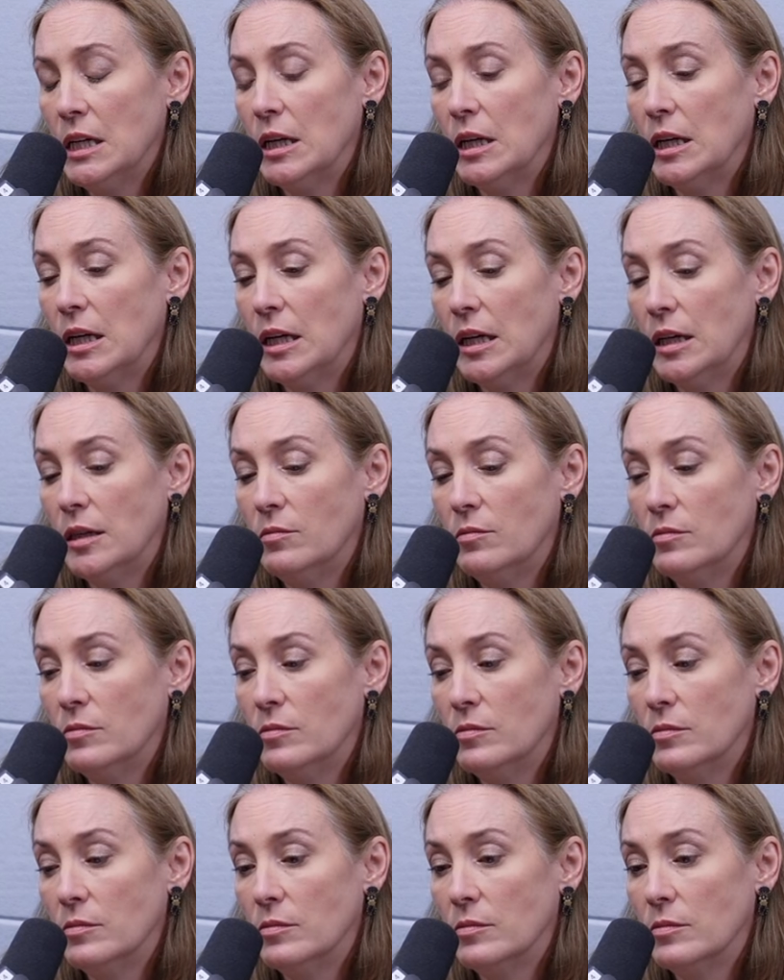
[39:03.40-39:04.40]
um,
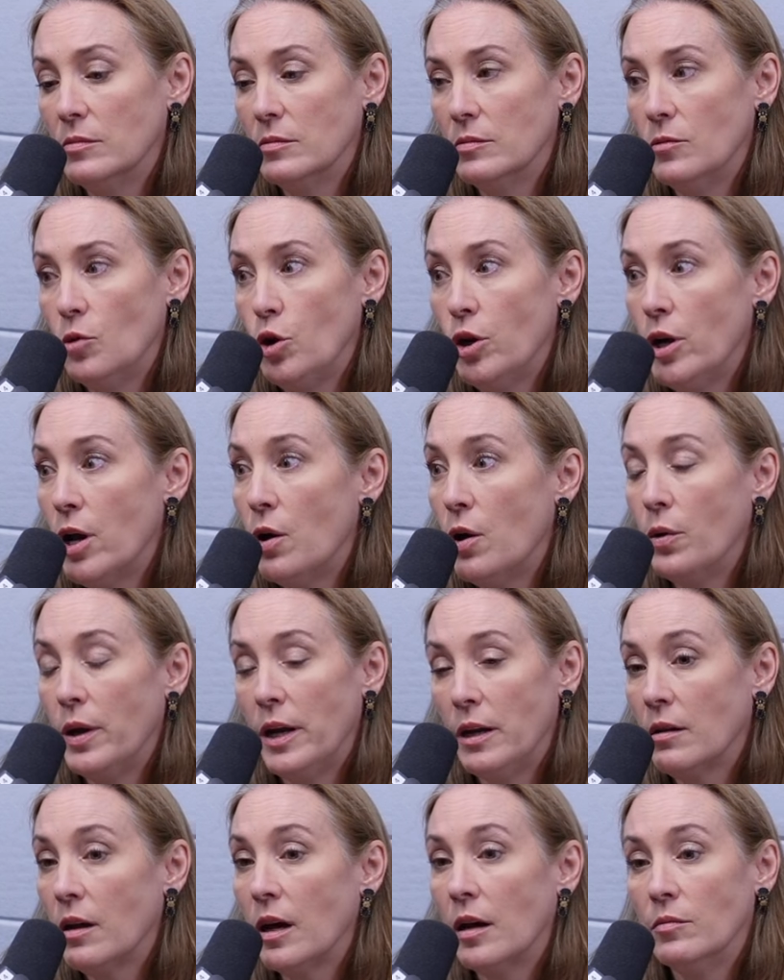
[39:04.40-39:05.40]
no
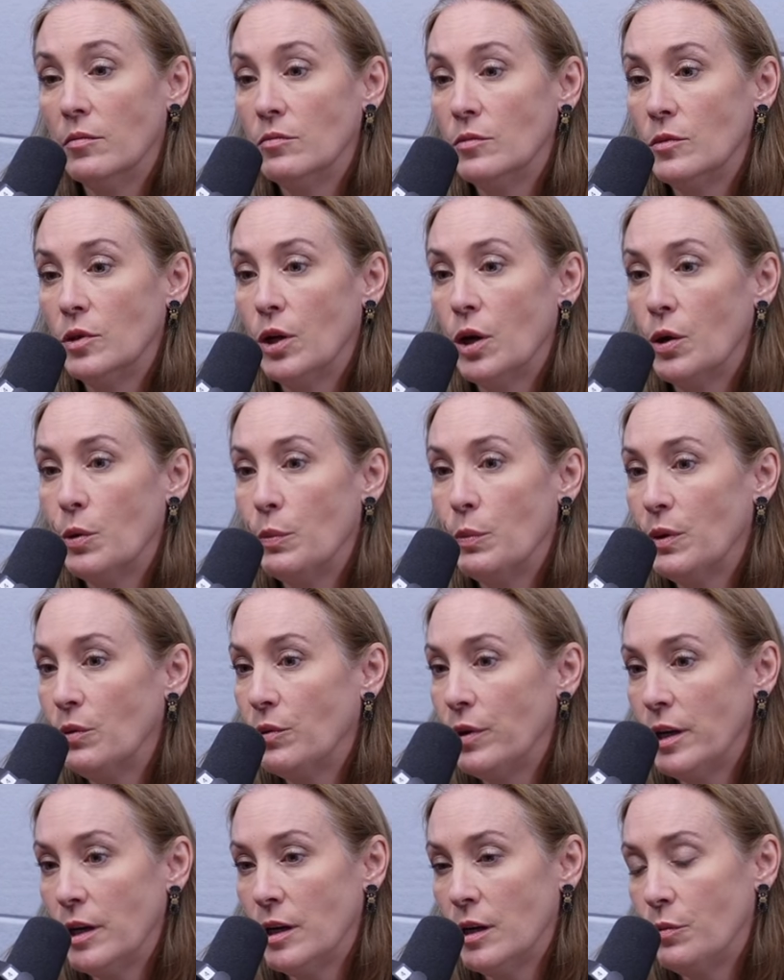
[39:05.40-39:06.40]
income, no
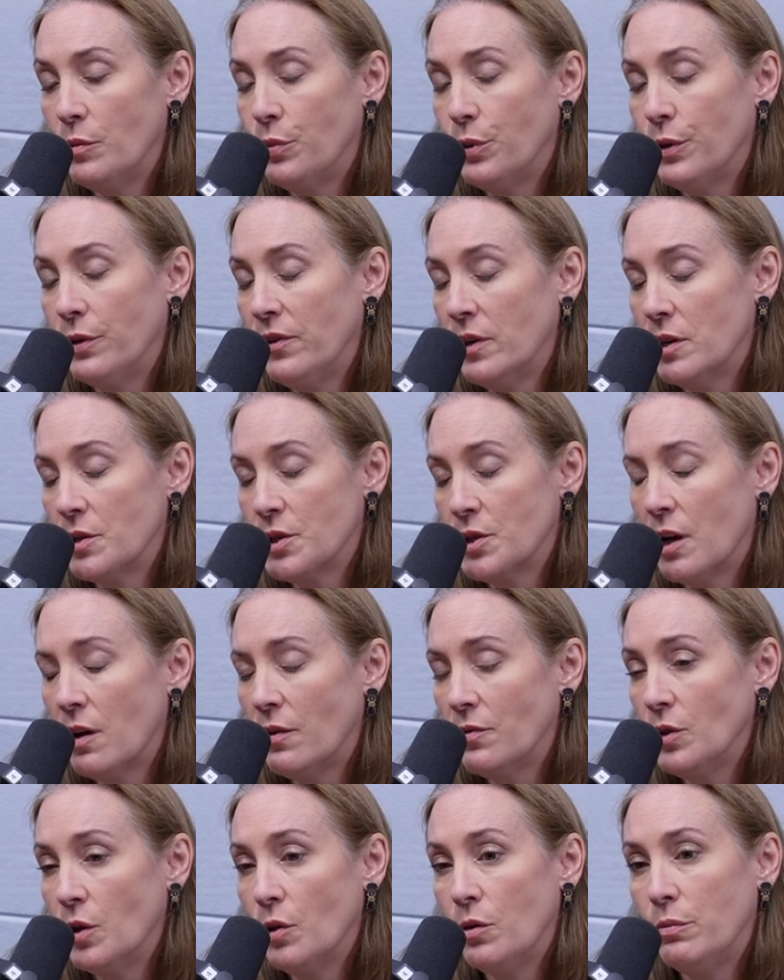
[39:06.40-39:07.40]
ability to improve
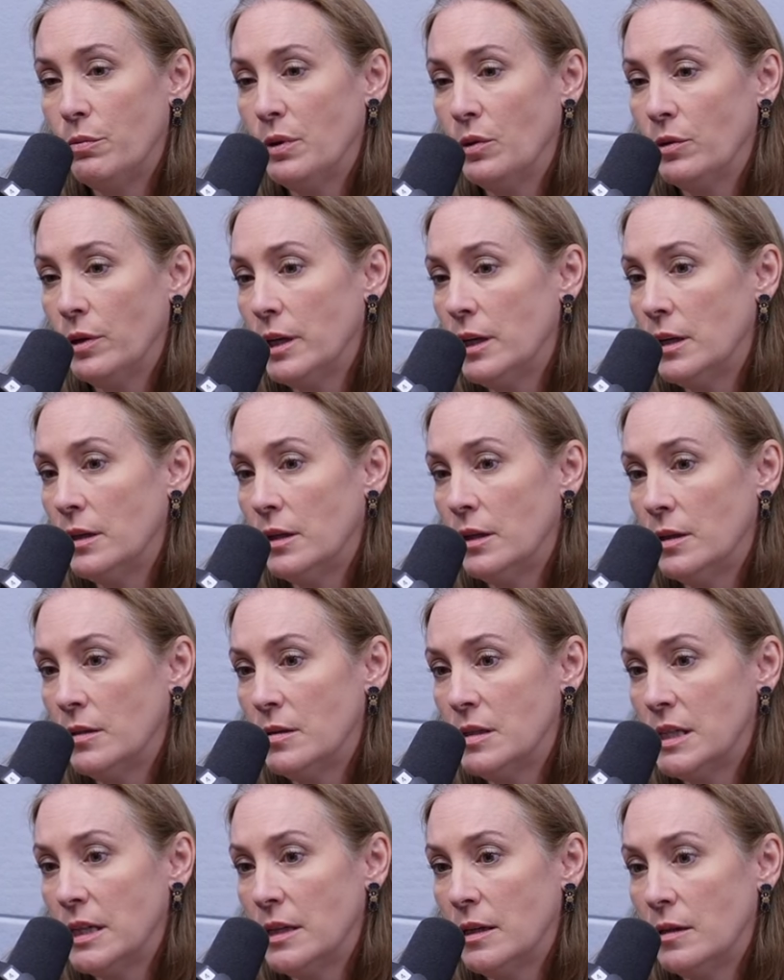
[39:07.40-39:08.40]
yourself, no ability
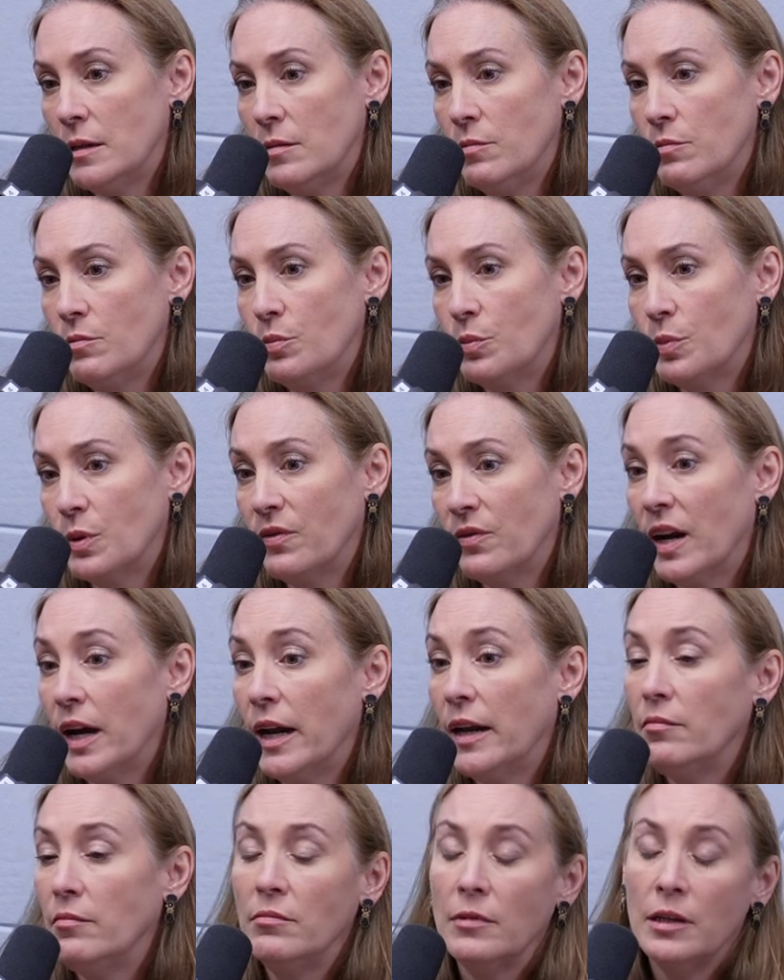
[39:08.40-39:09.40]
to, to
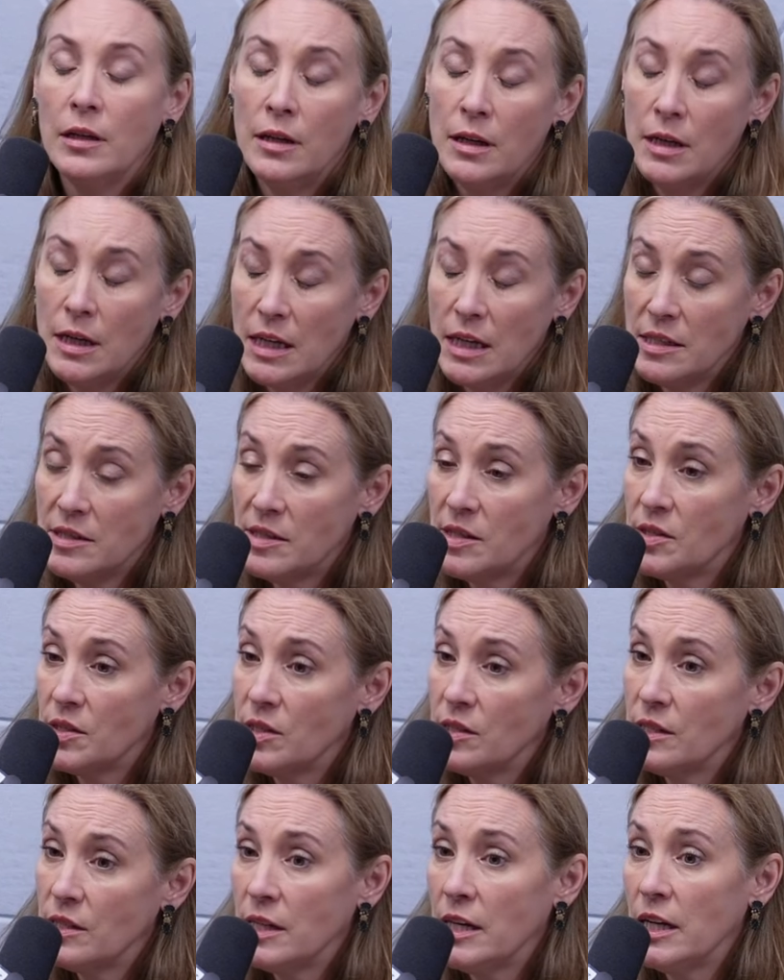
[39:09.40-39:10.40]
provide
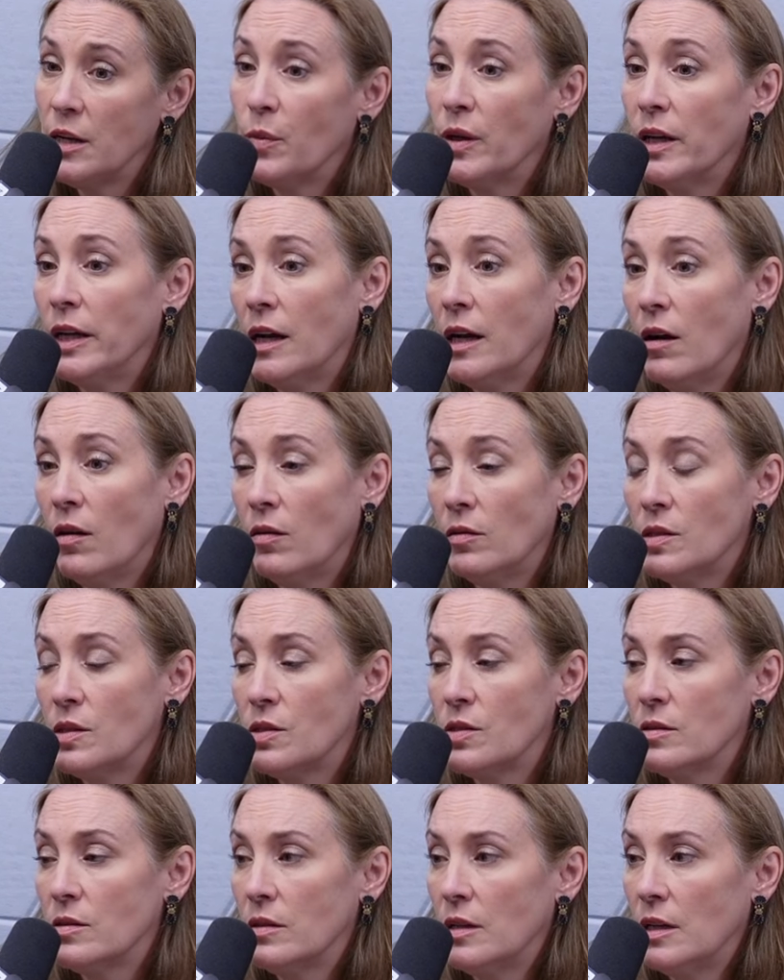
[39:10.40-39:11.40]
assistance to anybody
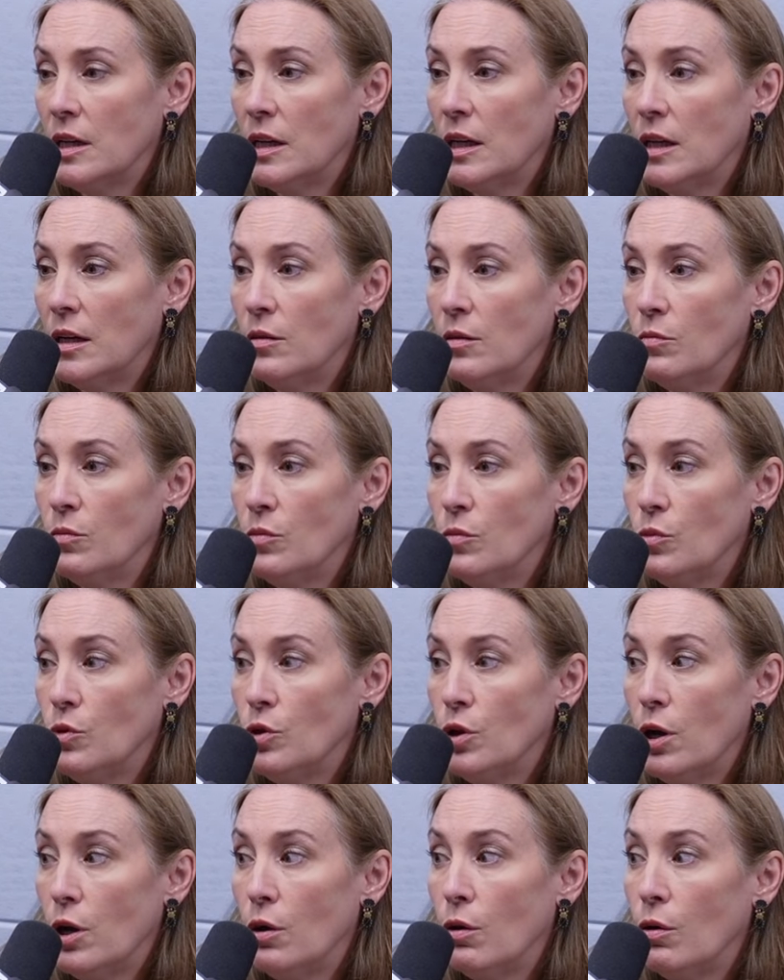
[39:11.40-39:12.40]
else, um,
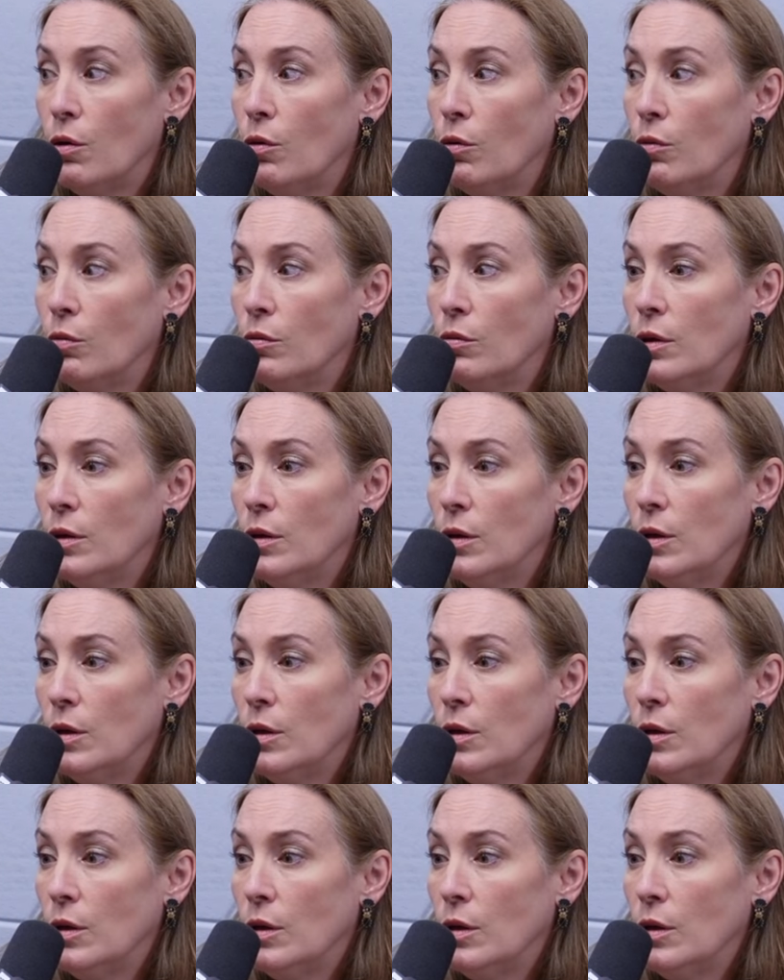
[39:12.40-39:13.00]
no,